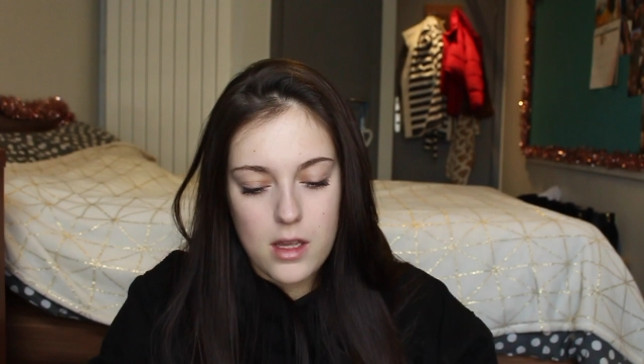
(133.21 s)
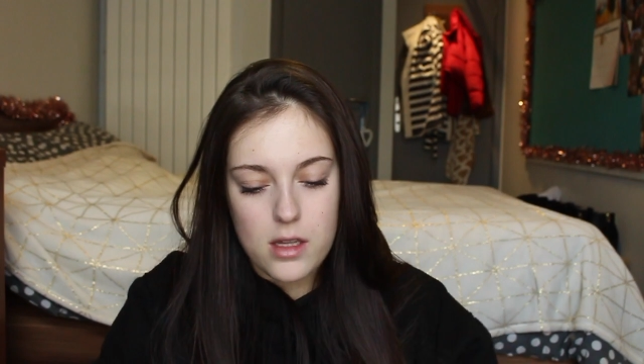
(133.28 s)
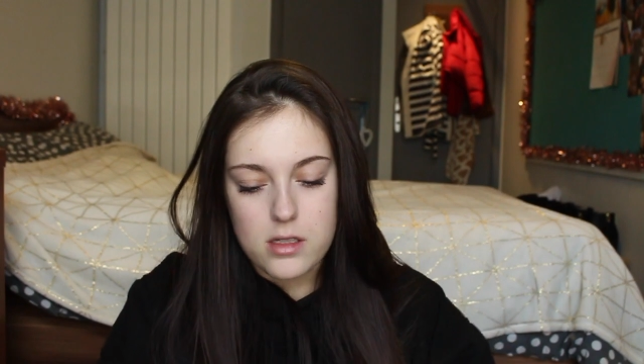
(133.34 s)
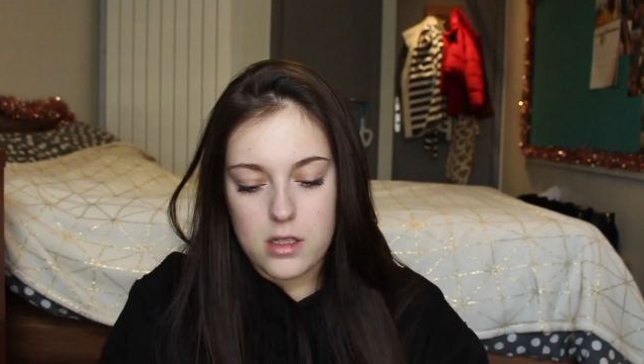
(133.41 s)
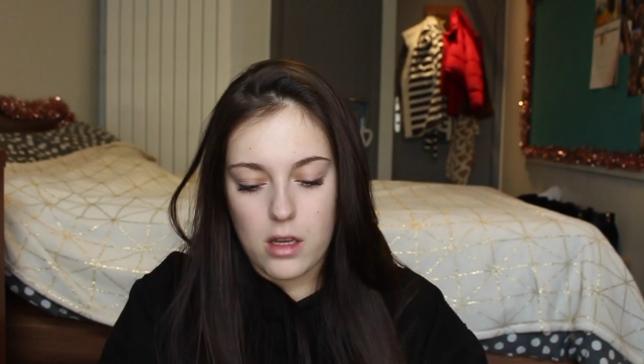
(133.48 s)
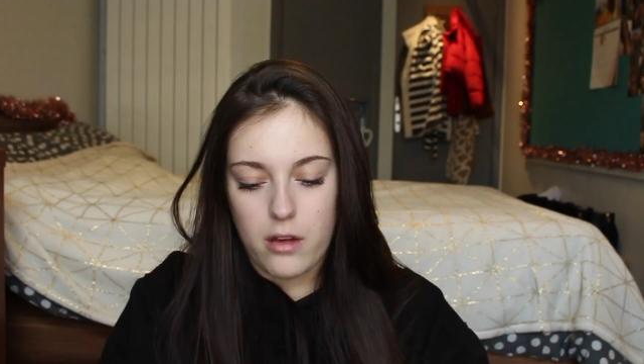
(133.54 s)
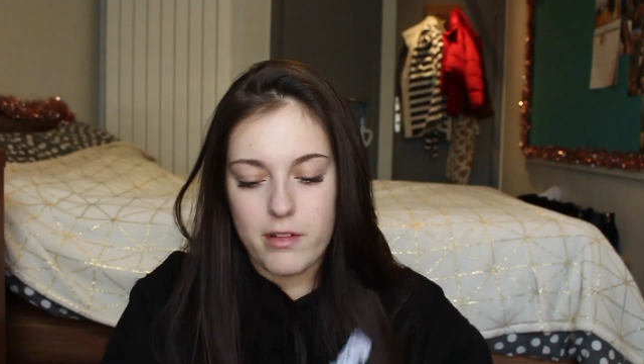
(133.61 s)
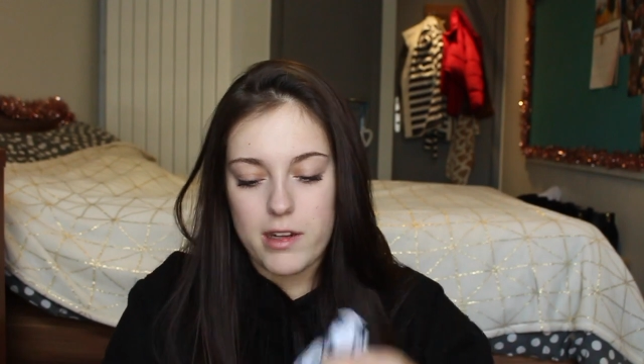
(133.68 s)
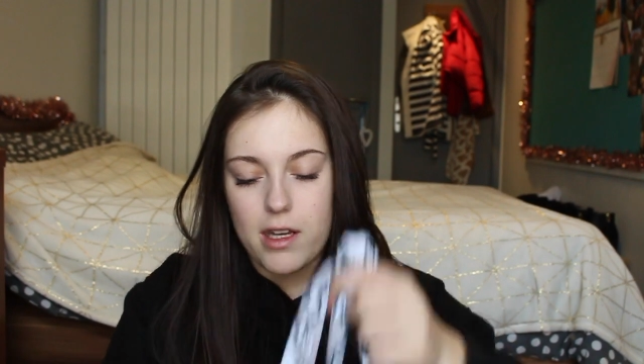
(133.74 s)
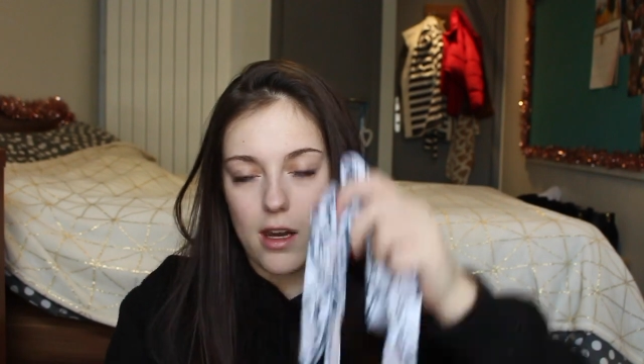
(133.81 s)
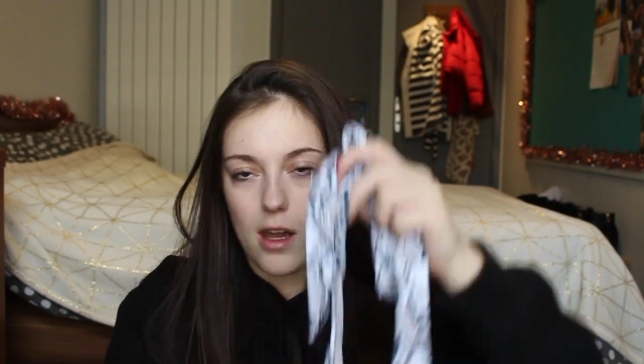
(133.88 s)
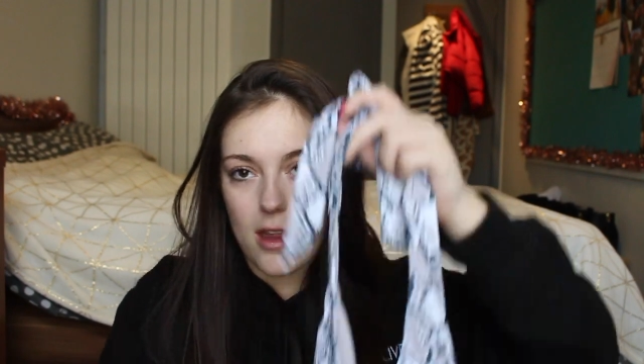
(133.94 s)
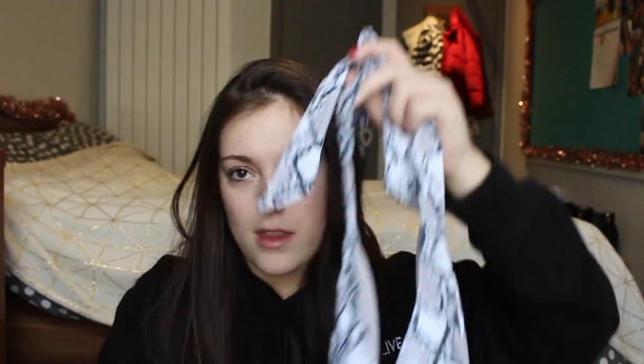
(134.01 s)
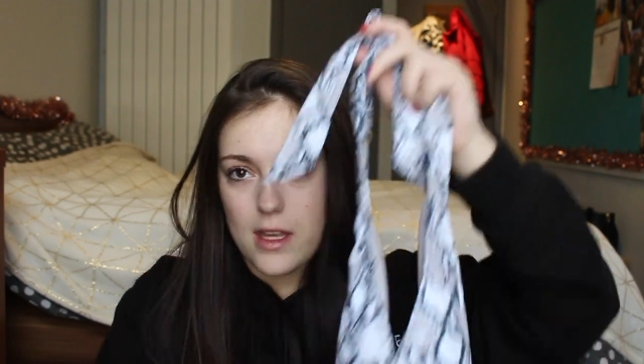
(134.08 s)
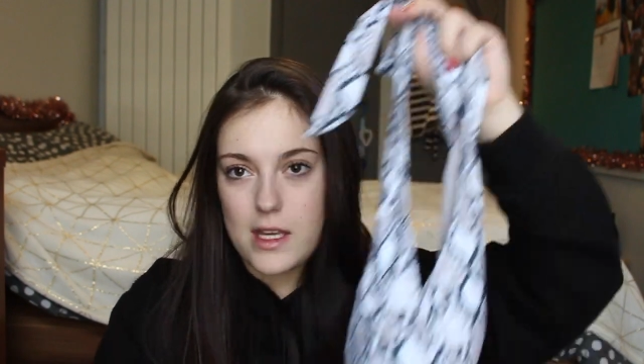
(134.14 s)
So I really
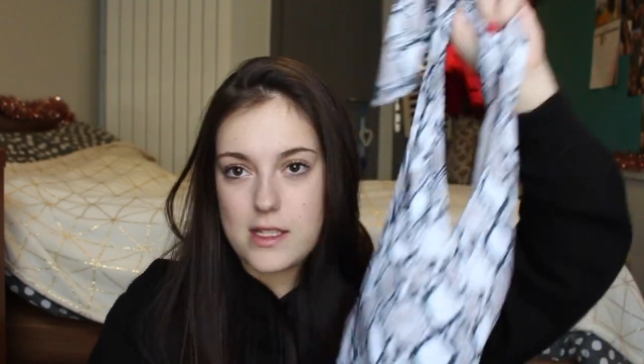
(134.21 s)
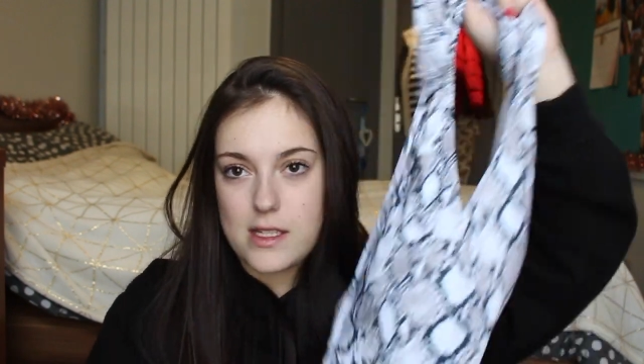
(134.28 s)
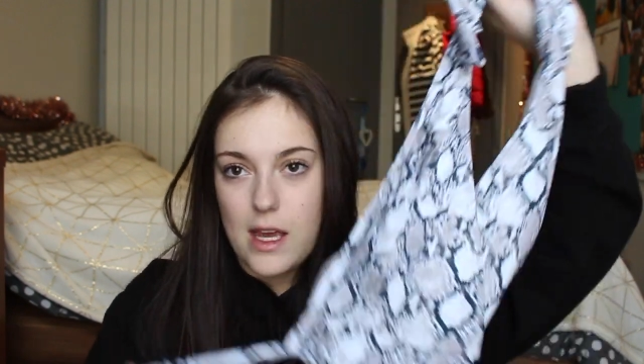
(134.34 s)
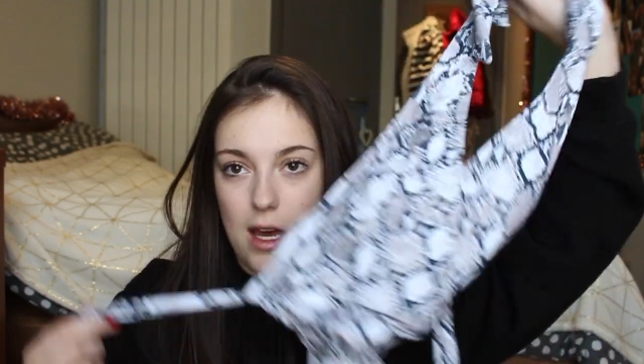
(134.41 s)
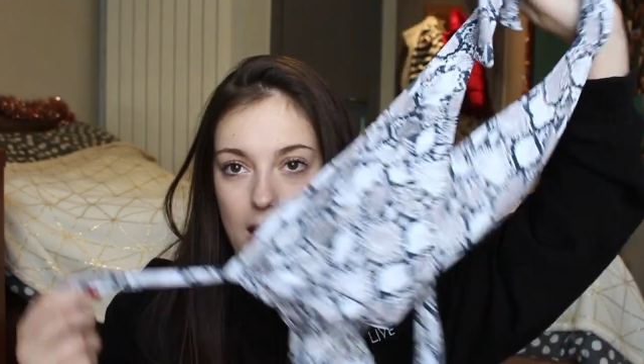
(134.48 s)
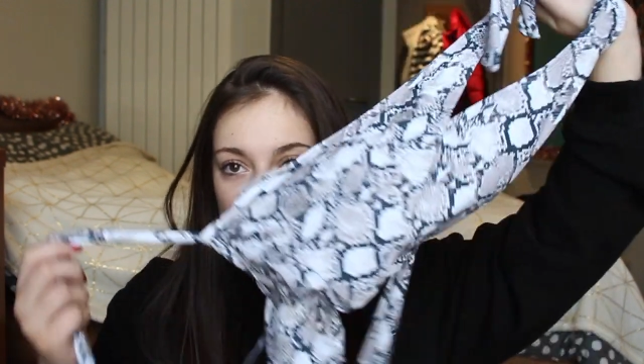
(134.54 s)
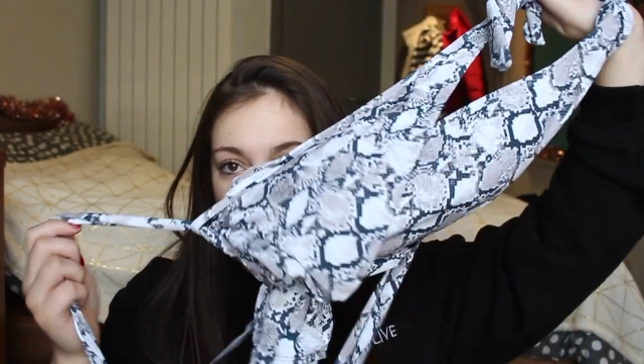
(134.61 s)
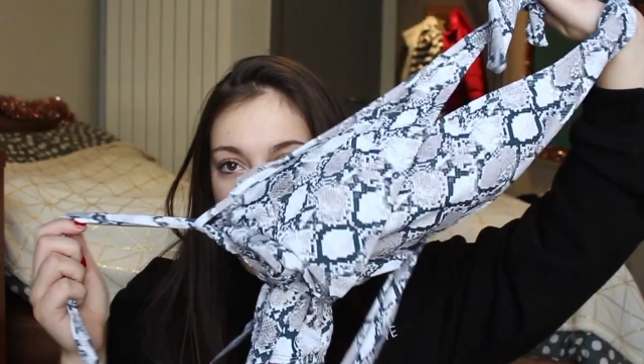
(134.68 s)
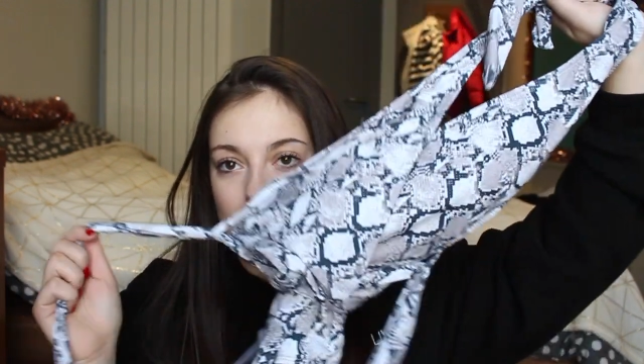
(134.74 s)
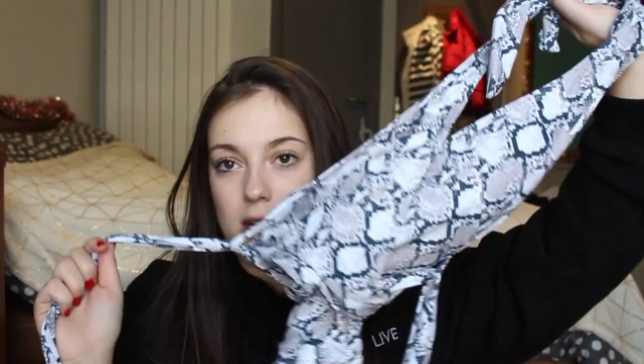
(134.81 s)
like this, and